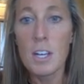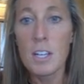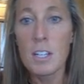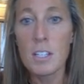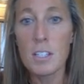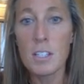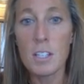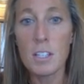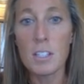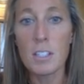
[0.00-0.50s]

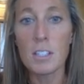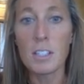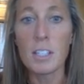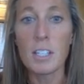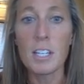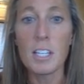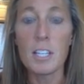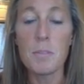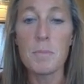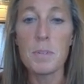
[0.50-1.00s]

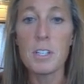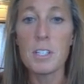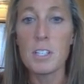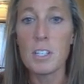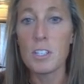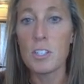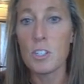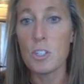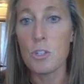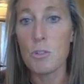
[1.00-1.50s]
suddenly, and the
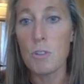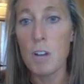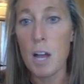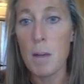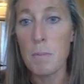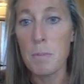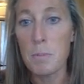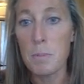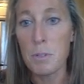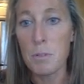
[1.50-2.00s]
meniscus is
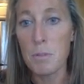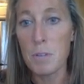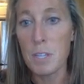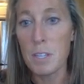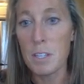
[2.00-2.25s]
trapped between